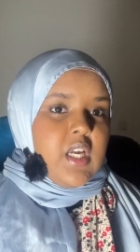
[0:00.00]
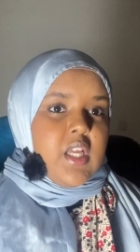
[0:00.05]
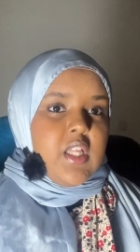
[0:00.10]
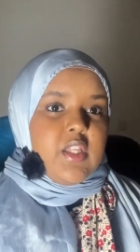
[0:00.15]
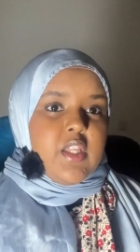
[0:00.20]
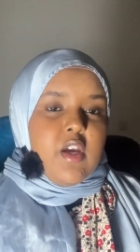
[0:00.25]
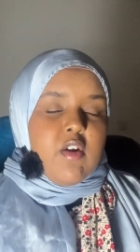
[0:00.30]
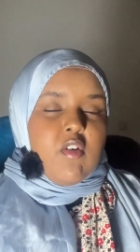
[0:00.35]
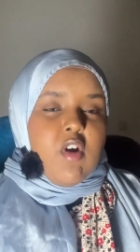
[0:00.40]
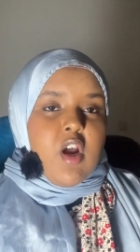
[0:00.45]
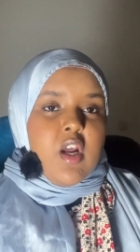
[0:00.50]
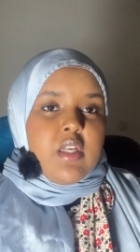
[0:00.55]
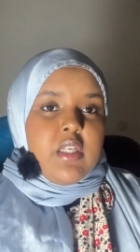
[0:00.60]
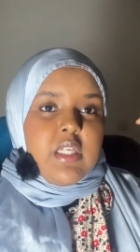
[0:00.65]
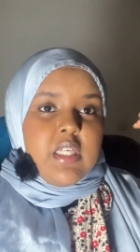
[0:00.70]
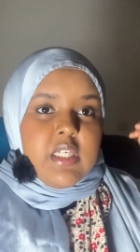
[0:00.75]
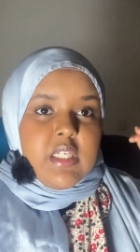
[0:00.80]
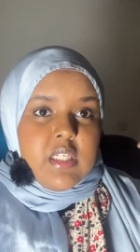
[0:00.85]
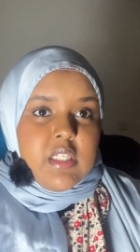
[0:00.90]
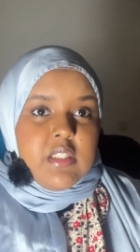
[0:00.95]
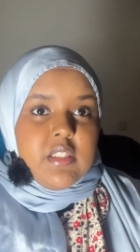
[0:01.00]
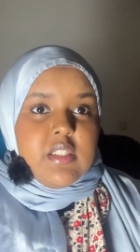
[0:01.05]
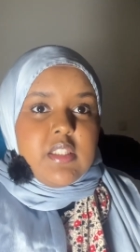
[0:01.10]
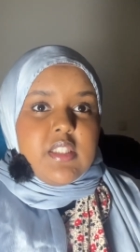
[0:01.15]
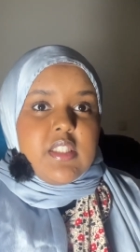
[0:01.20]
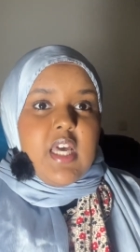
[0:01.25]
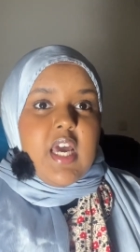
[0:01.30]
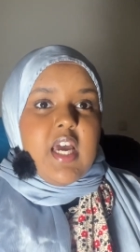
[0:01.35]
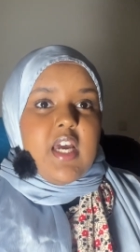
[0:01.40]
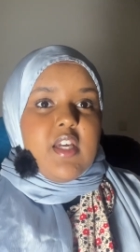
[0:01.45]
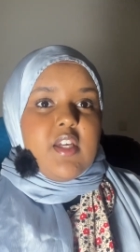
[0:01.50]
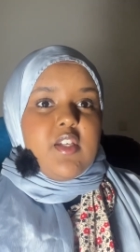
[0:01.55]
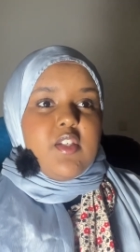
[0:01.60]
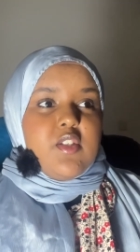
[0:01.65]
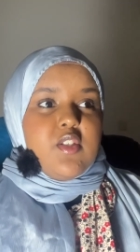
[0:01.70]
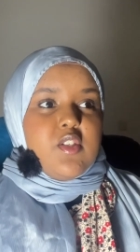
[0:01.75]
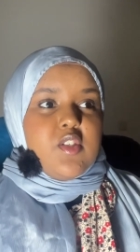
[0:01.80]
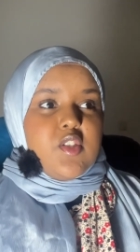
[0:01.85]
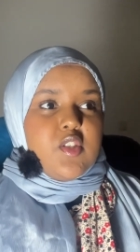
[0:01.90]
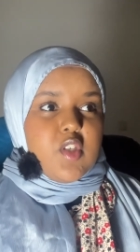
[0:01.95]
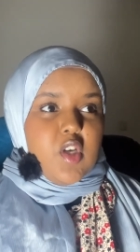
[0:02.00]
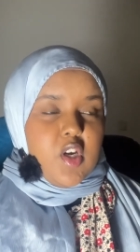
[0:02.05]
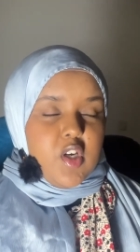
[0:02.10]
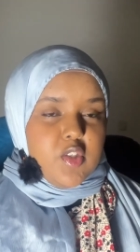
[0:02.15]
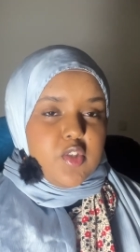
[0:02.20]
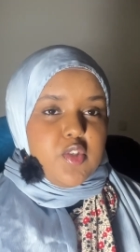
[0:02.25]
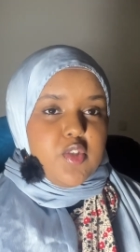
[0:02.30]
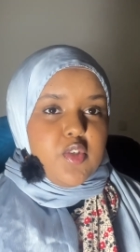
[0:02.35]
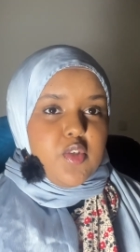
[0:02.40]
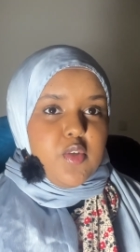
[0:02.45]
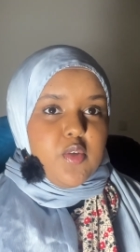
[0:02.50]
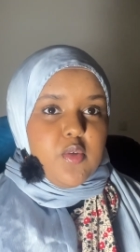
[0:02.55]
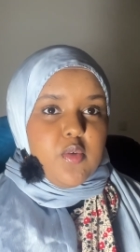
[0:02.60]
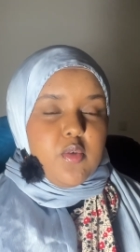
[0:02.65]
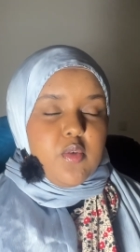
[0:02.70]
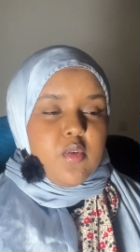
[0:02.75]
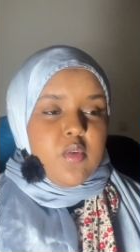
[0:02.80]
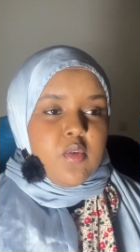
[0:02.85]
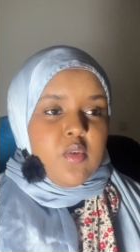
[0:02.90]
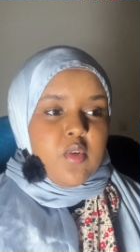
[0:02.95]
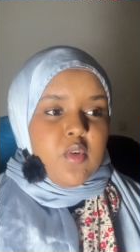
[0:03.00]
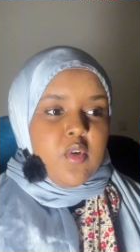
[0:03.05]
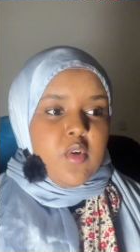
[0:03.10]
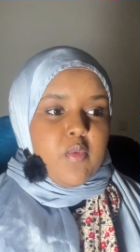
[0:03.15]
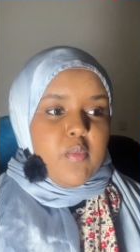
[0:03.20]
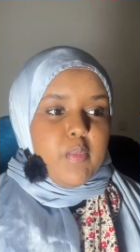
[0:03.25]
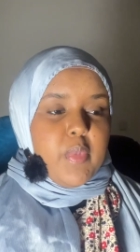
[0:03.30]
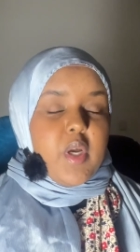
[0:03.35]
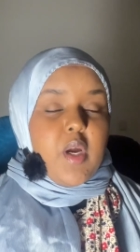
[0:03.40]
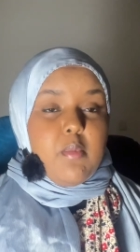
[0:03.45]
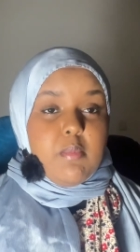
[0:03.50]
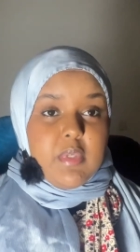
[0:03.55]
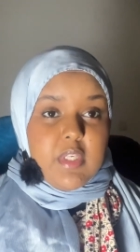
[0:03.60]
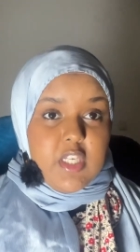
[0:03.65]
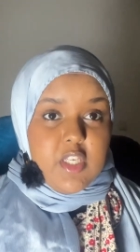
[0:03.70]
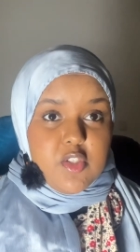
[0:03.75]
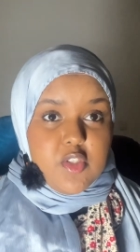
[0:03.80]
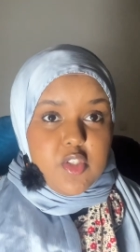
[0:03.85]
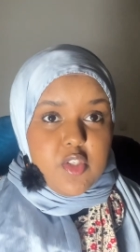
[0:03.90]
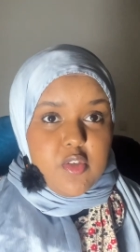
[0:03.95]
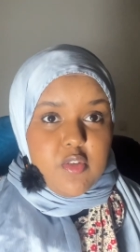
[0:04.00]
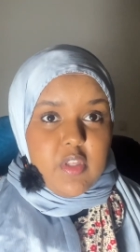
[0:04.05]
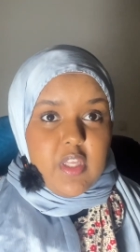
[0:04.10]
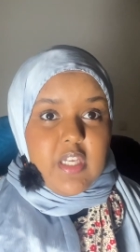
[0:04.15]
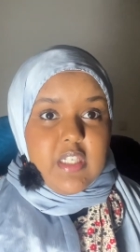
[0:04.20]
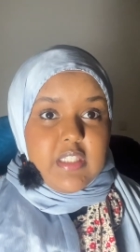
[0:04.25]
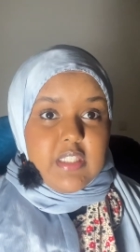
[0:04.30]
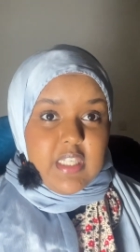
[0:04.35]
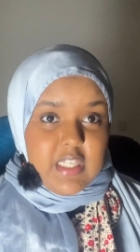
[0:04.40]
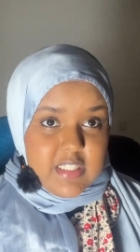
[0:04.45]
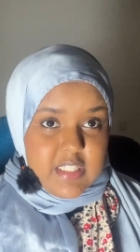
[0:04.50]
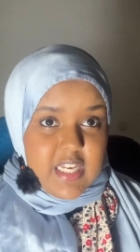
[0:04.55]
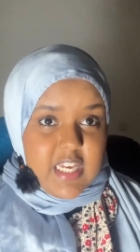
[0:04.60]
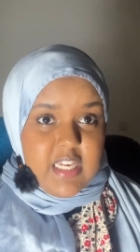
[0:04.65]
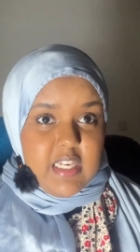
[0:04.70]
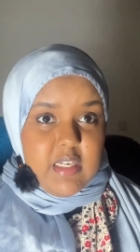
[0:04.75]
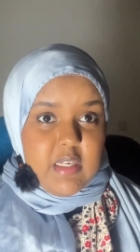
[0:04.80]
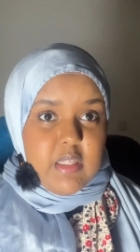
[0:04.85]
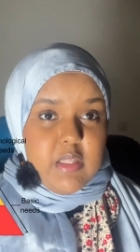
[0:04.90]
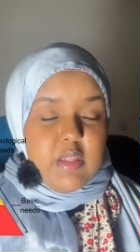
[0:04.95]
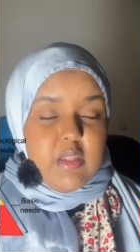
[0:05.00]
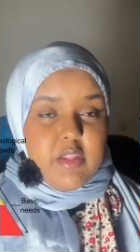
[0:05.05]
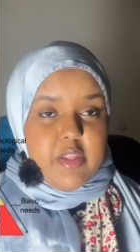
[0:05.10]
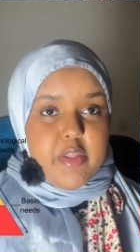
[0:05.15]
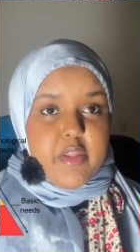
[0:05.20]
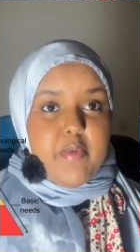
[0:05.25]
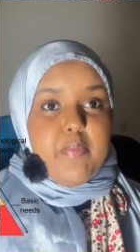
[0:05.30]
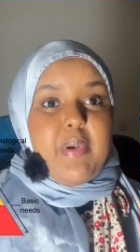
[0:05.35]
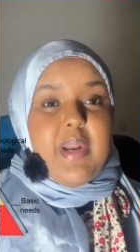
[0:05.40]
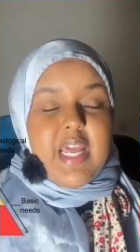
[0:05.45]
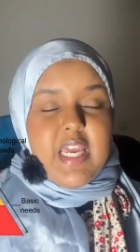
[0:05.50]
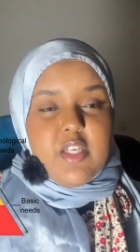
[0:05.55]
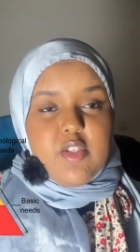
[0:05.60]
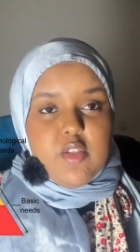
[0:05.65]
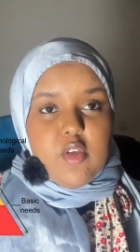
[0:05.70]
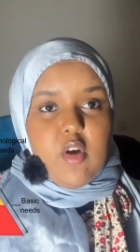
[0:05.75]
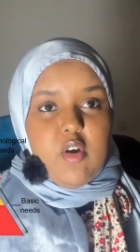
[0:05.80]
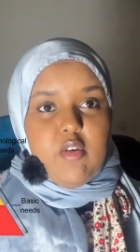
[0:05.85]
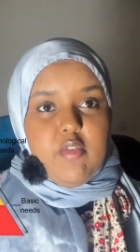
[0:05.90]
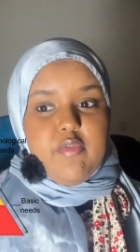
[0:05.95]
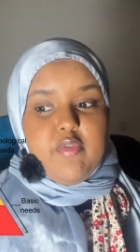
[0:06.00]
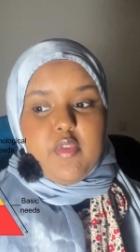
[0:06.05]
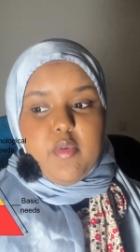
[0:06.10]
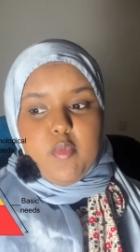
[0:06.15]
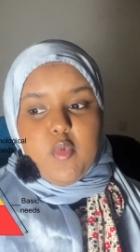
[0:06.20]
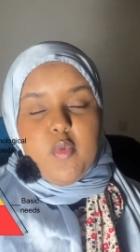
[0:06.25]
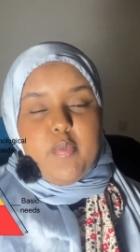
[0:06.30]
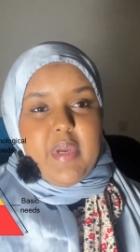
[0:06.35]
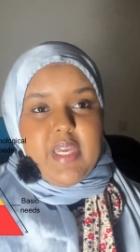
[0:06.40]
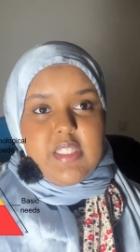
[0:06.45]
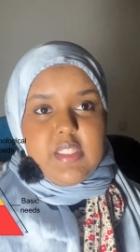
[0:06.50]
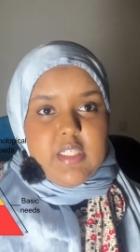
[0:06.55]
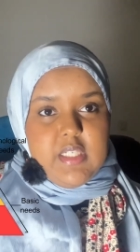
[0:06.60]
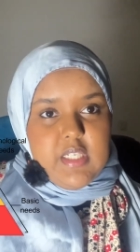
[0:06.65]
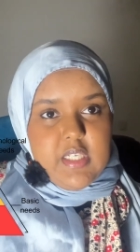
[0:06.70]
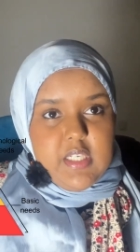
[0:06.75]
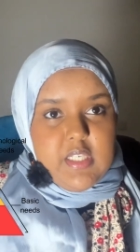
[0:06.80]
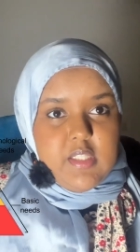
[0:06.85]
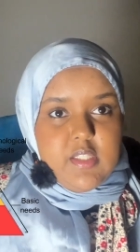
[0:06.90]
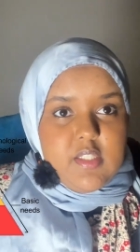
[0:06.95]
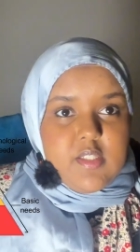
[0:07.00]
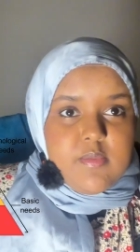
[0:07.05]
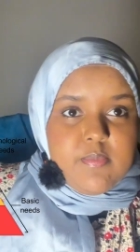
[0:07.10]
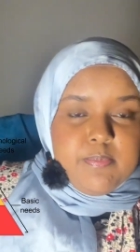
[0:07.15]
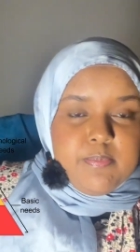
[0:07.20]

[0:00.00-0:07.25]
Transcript: there are needs that start to become clear to you, that take the place of the more basic needs.